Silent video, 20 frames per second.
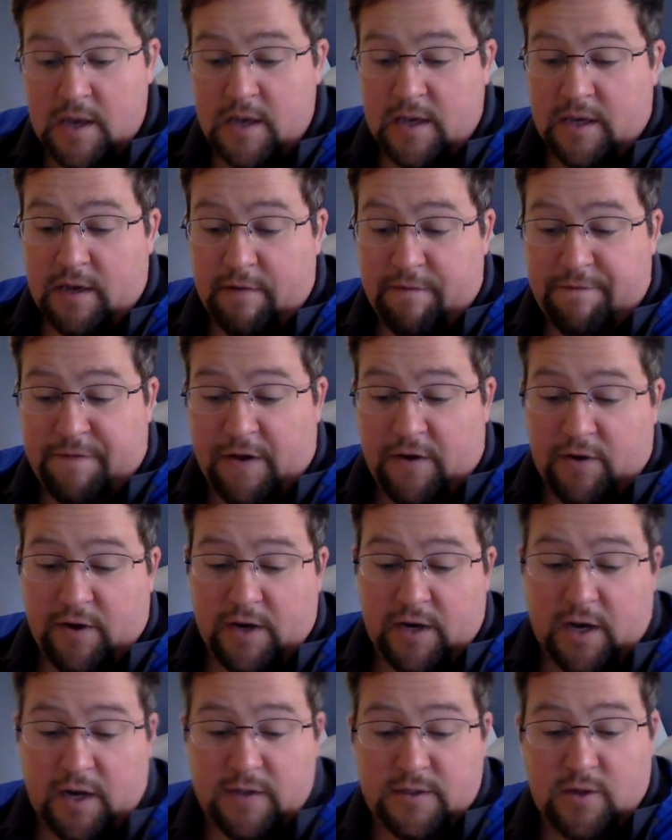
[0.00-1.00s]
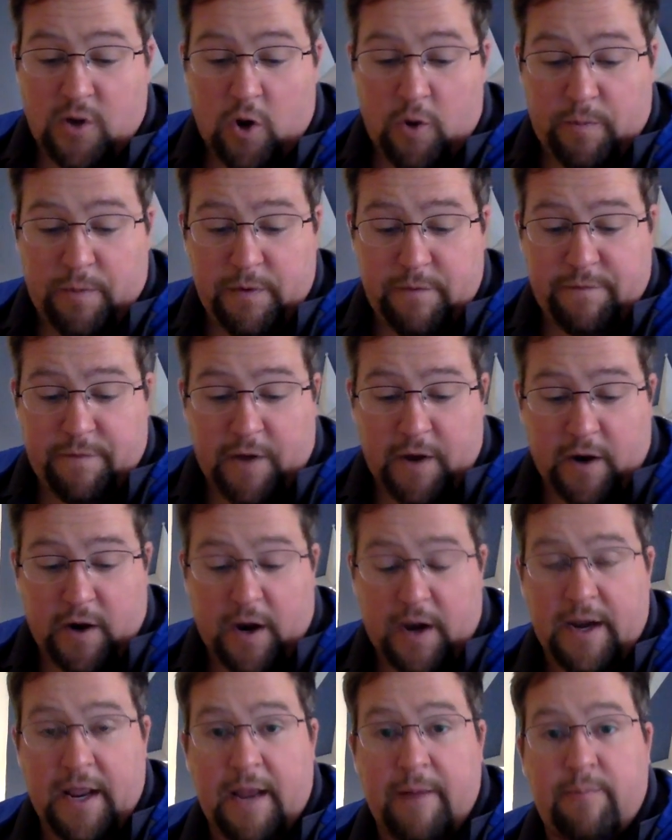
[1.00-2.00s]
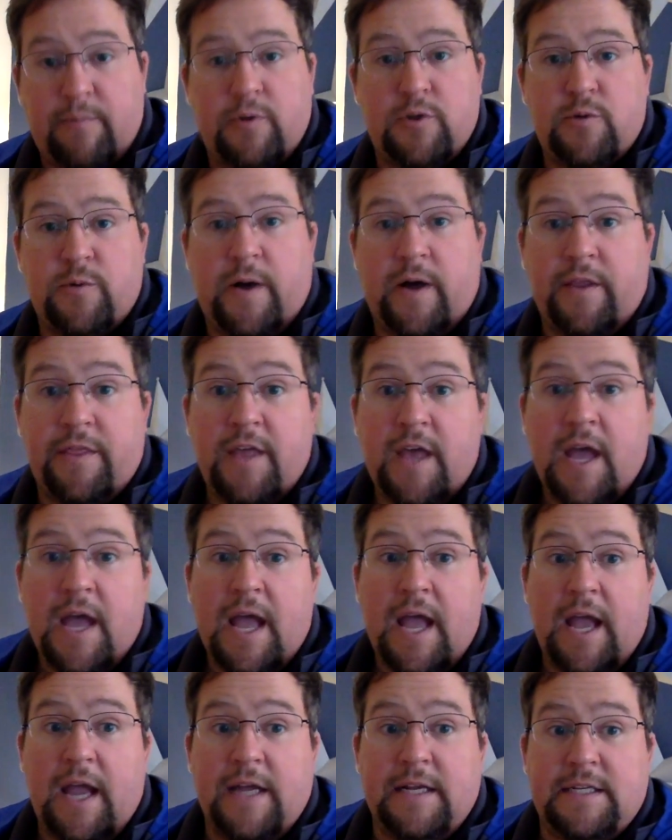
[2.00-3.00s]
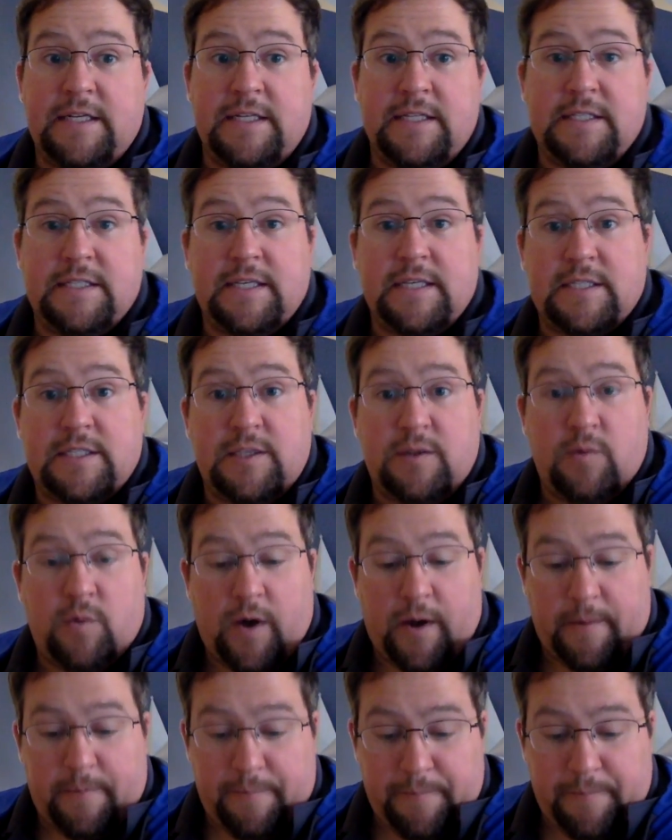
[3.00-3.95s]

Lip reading: Confederate guns opened fire on April 12, 1861.